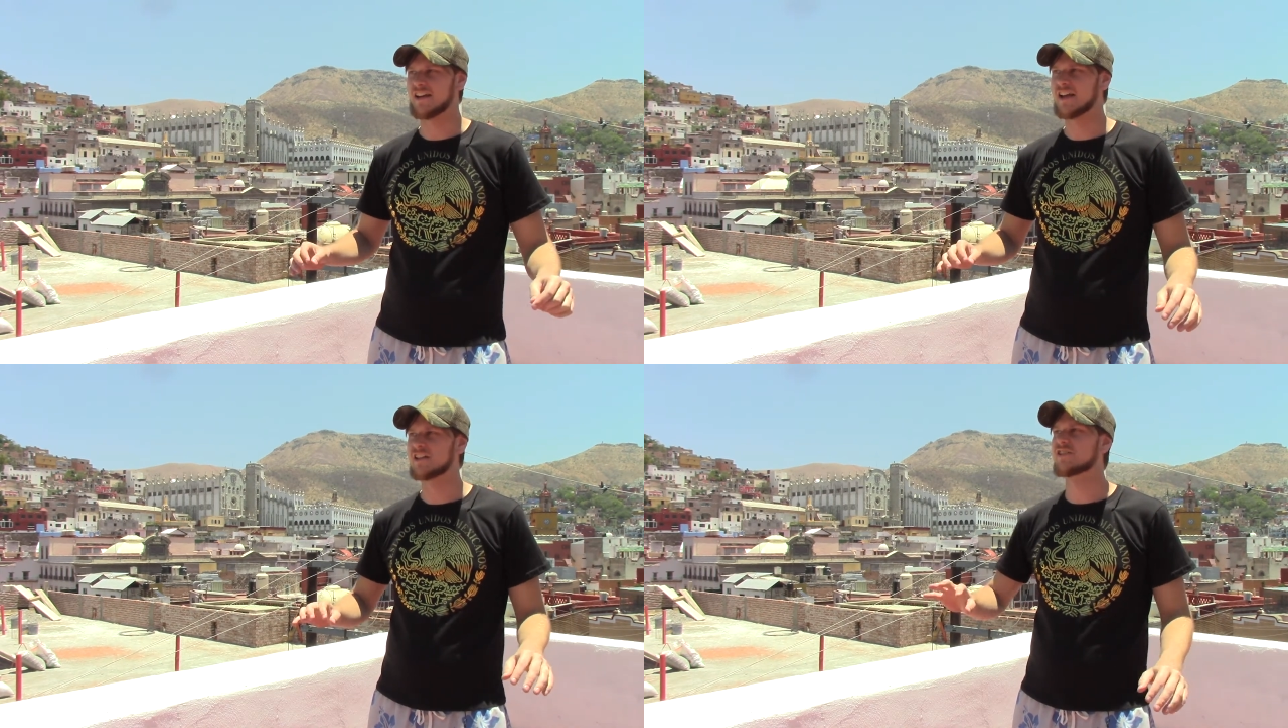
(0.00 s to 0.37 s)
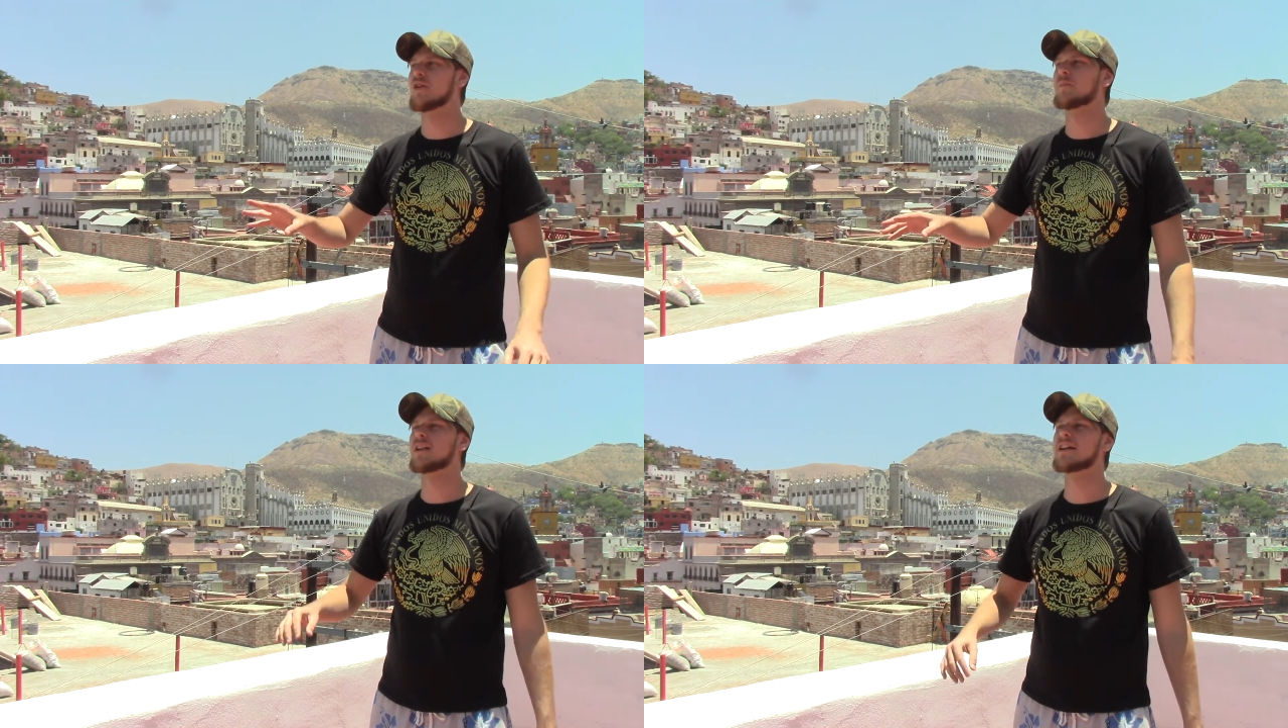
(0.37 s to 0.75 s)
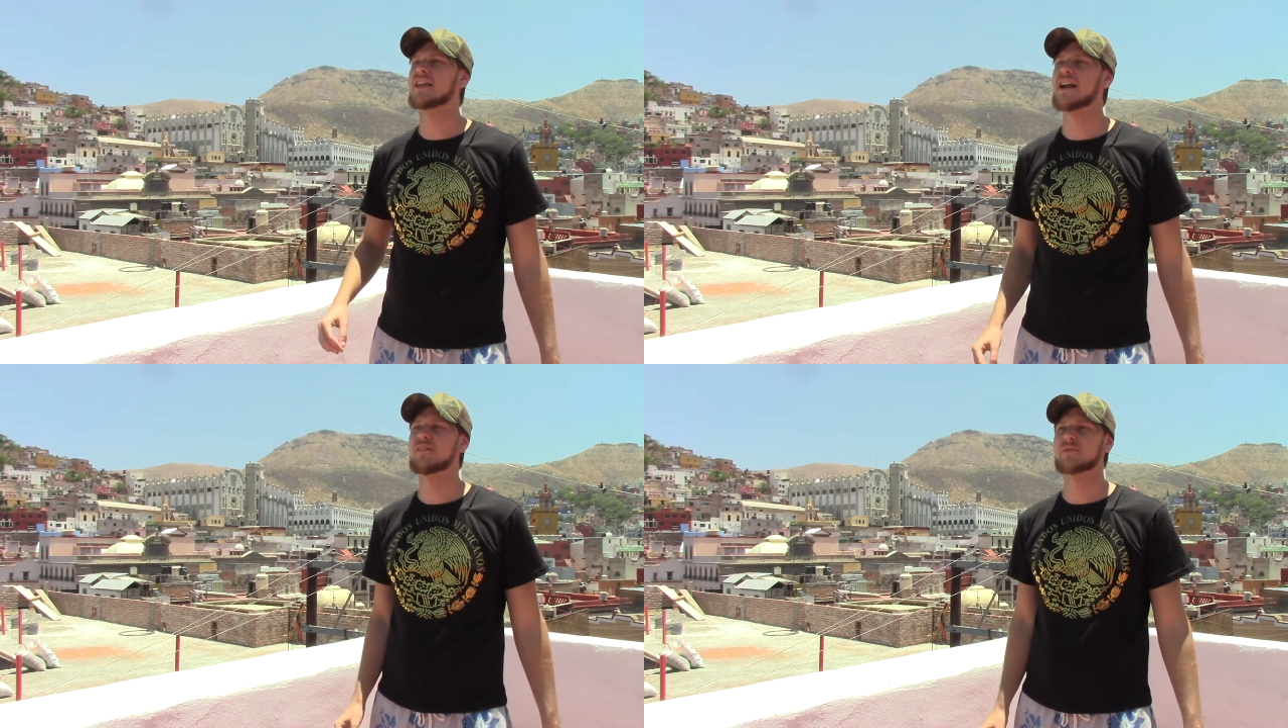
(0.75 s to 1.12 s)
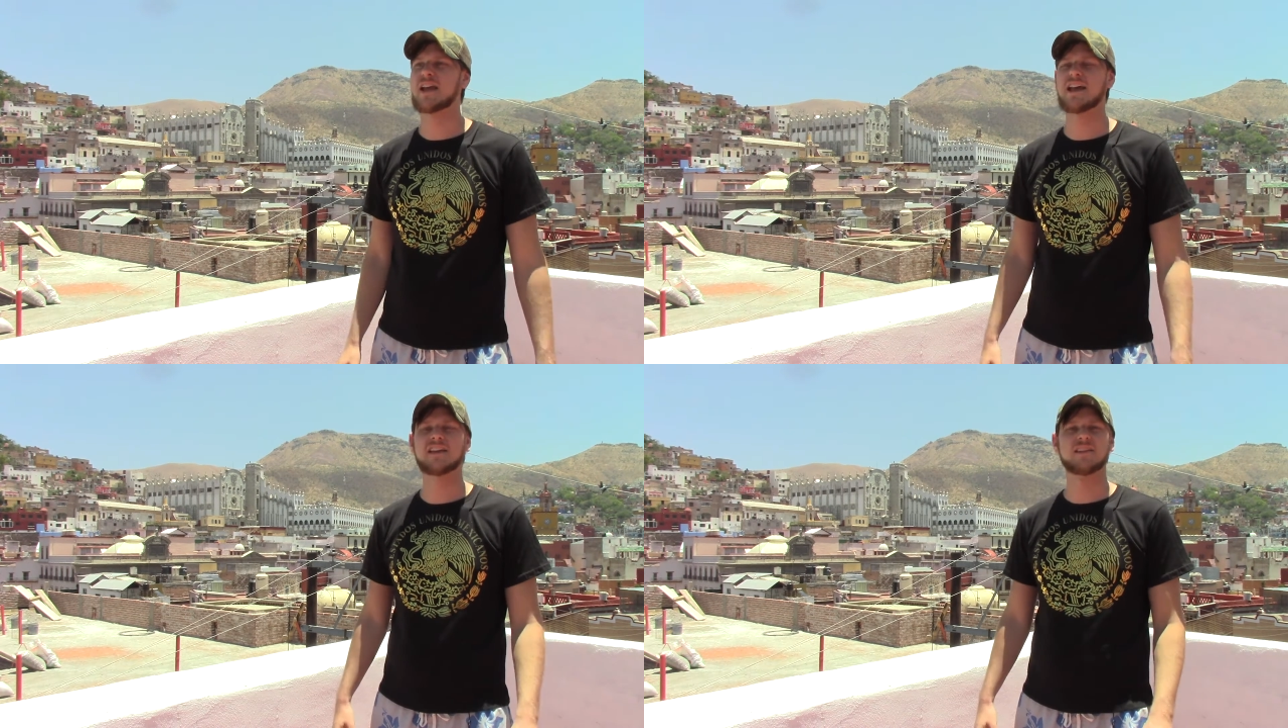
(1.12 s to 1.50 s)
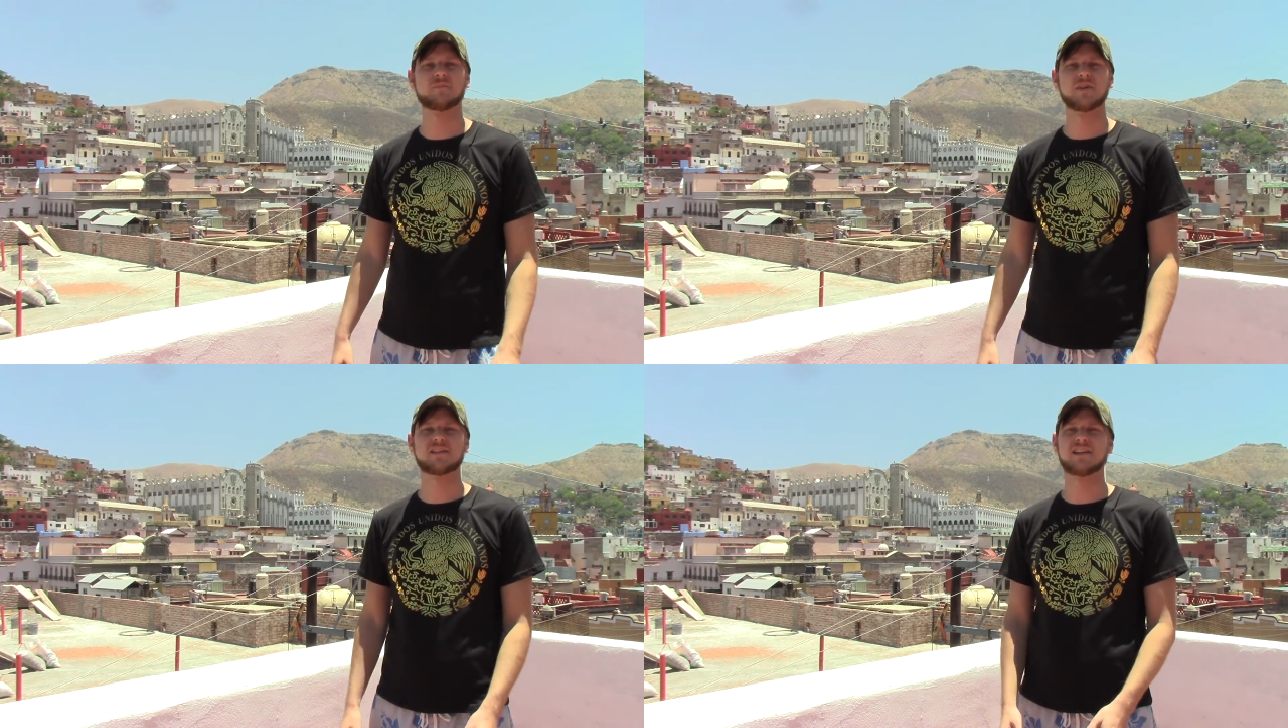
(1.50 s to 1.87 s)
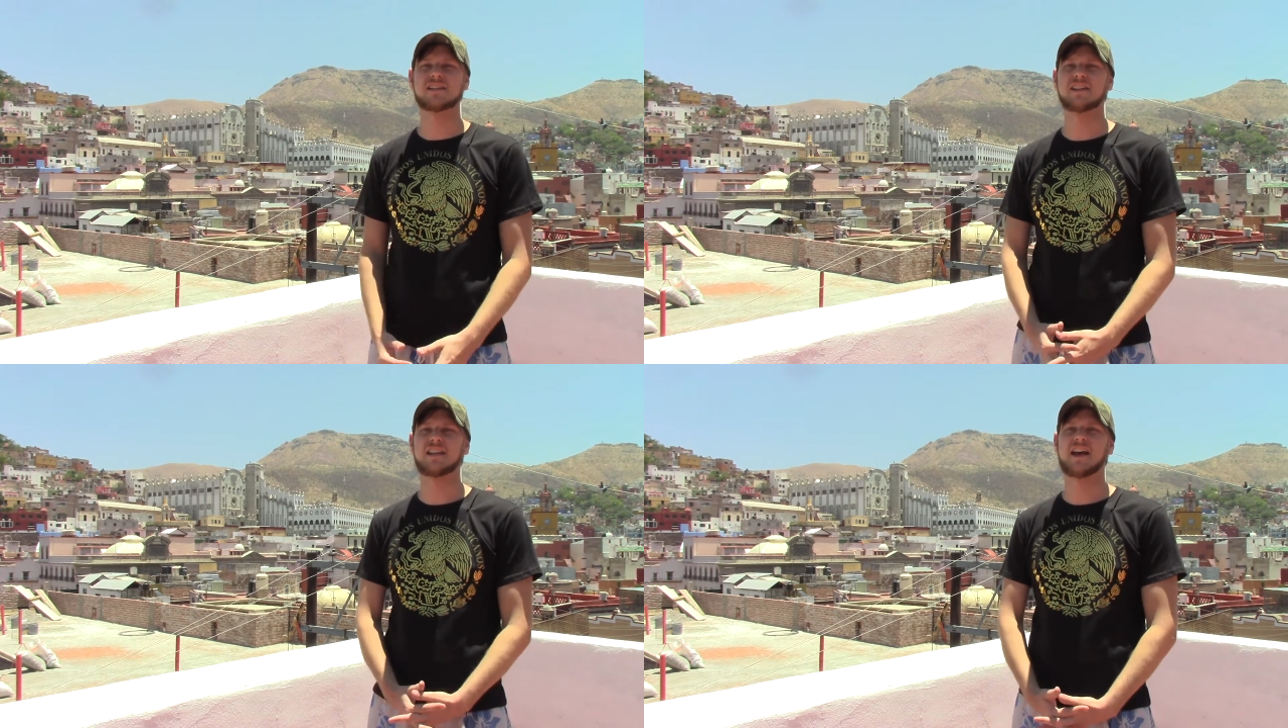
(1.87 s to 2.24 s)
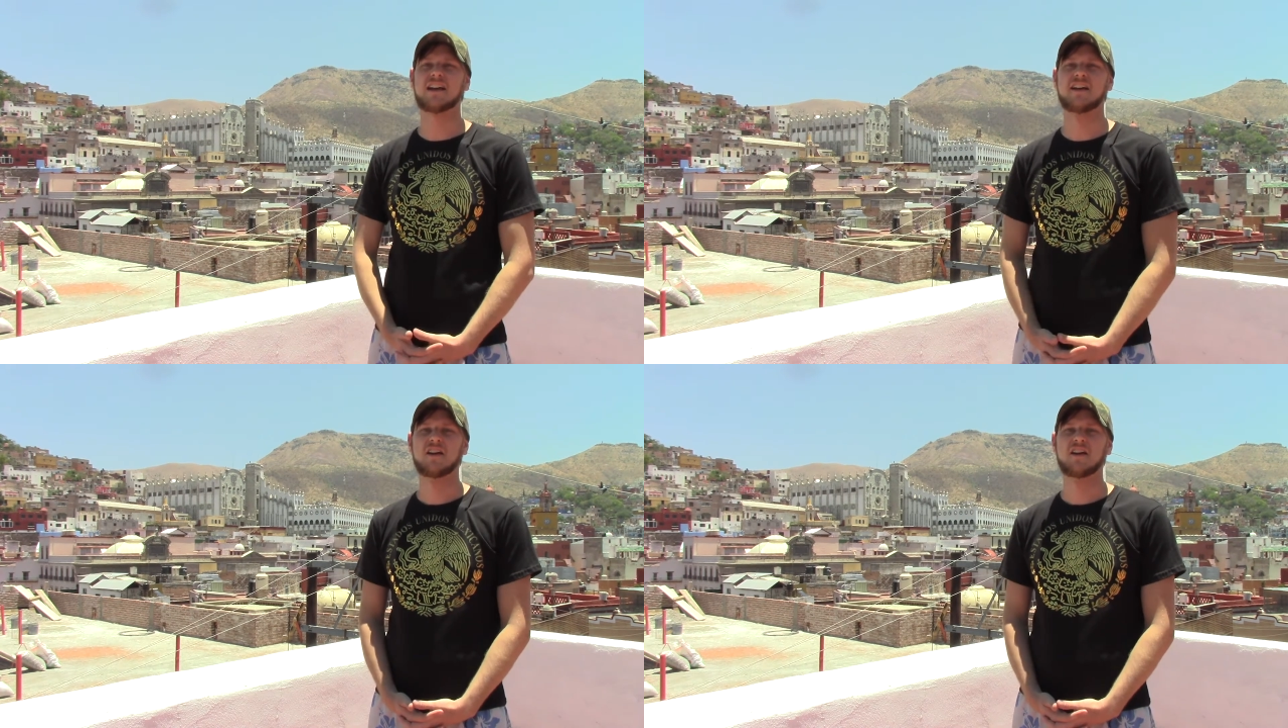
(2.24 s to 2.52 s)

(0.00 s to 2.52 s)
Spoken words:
It's normally that I'm taking the position that